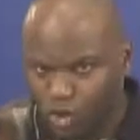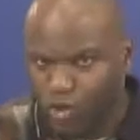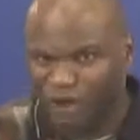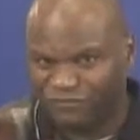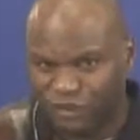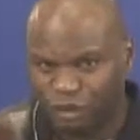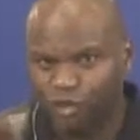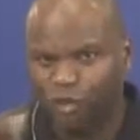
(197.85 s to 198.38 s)
You
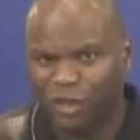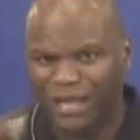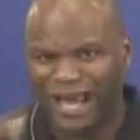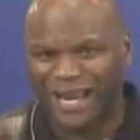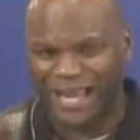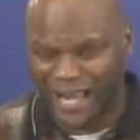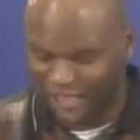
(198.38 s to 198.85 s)
have to do a lot of